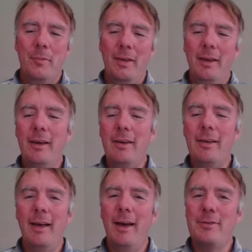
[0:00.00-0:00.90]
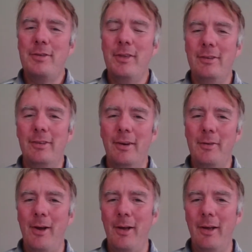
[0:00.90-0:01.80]
here, out of this, I
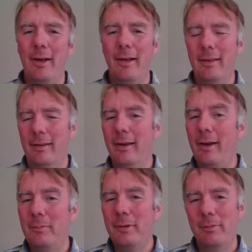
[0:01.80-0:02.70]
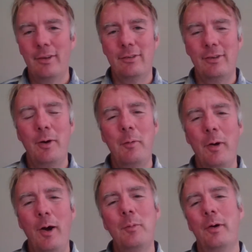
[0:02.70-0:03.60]
am giving you some
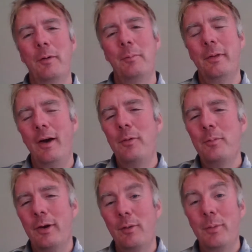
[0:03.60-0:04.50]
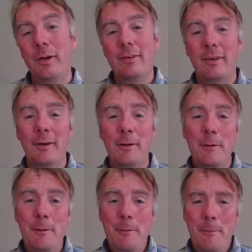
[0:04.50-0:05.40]
homework, but the homework will be to
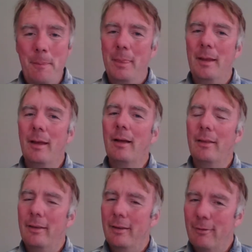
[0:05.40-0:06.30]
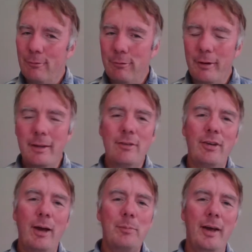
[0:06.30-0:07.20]
read the
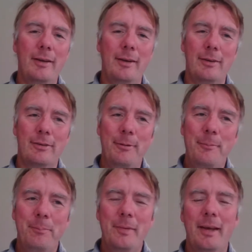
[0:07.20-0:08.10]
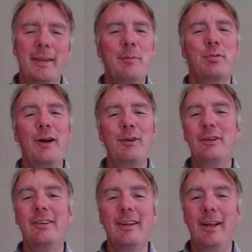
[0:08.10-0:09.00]
chapter headings and then proudly
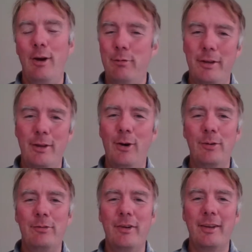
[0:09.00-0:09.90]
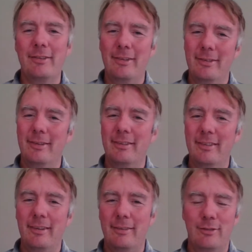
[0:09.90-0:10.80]
declare, I've read the whole of Genesis
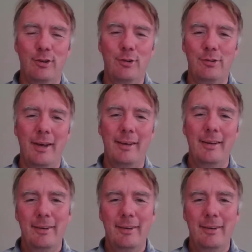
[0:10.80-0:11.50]
since Tuesday,